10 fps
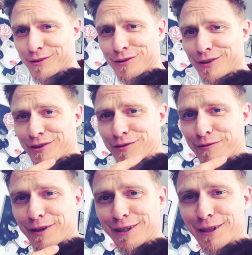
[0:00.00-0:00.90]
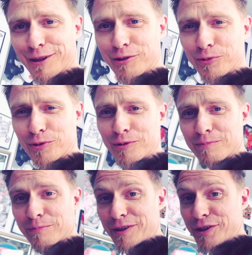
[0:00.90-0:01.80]
Such a fun little dude,
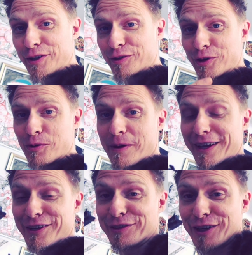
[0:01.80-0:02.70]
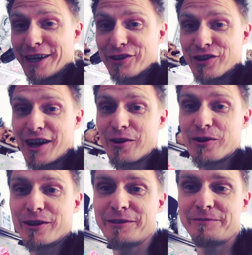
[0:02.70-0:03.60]
but he needs to go back in his cage now.